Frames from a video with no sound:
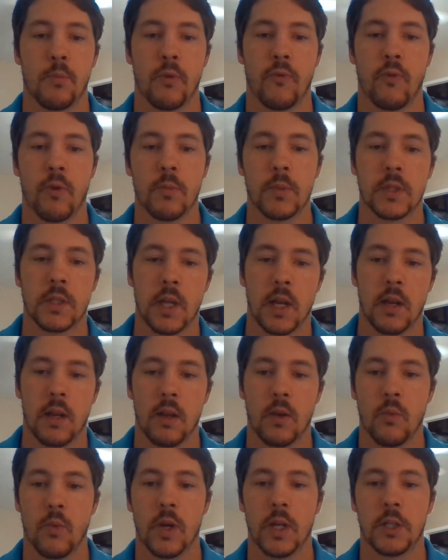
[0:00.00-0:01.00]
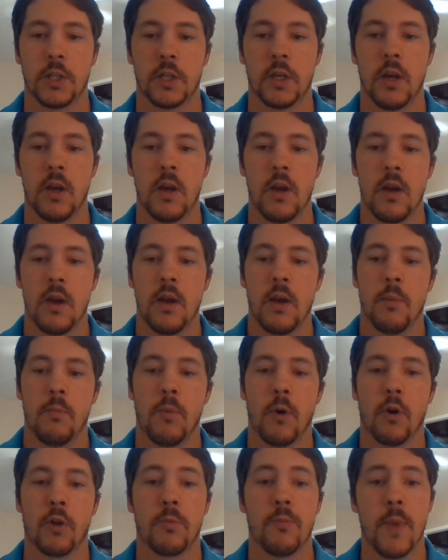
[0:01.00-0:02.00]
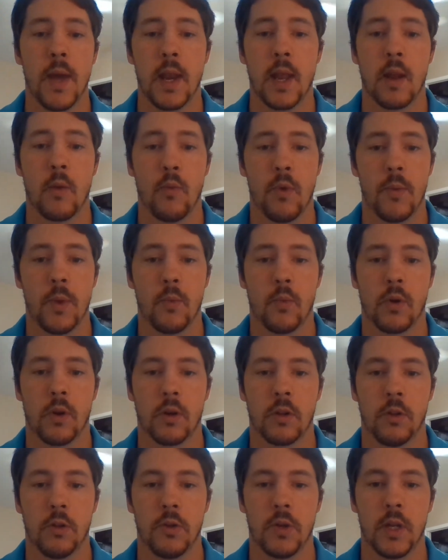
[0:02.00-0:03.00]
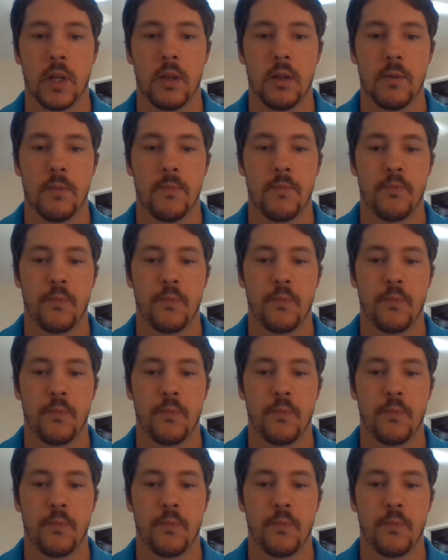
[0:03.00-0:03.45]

perform a study in which both men and women were included.